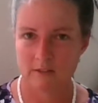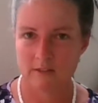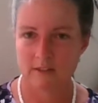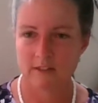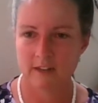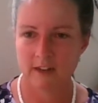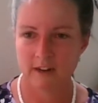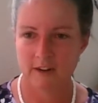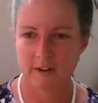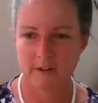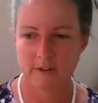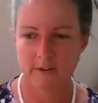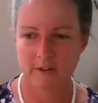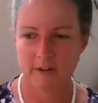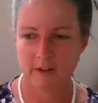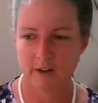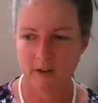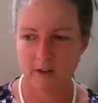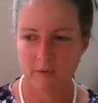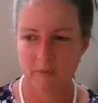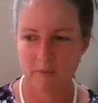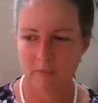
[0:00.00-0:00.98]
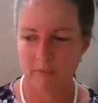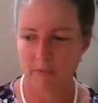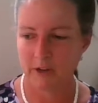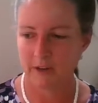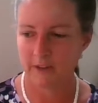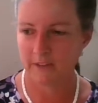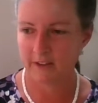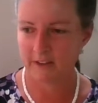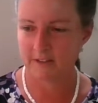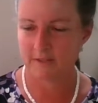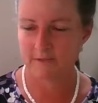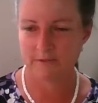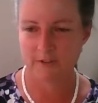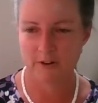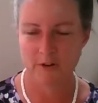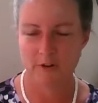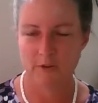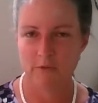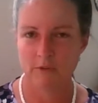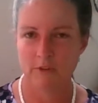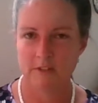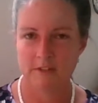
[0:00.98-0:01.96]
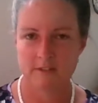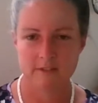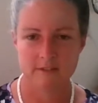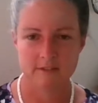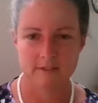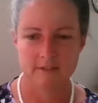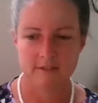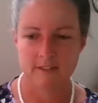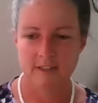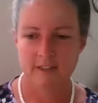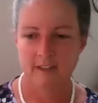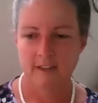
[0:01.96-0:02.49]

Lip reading: now, but that's very recent.